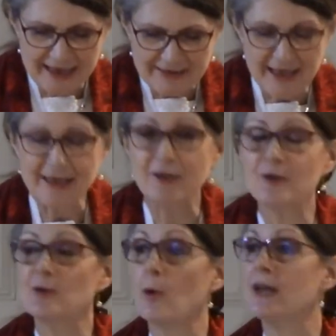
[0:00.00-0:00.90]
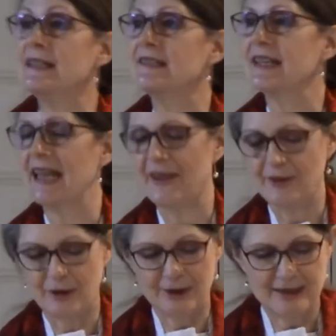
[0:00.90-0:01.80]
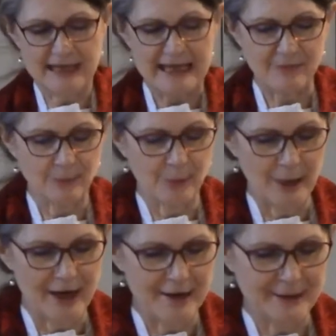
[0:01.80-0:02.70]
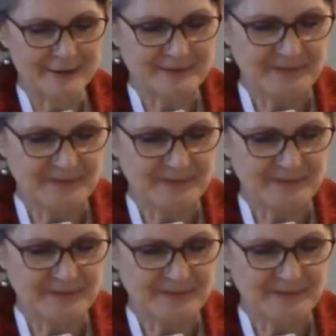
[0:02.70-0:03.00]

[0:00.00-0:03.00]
let us join together in prayer.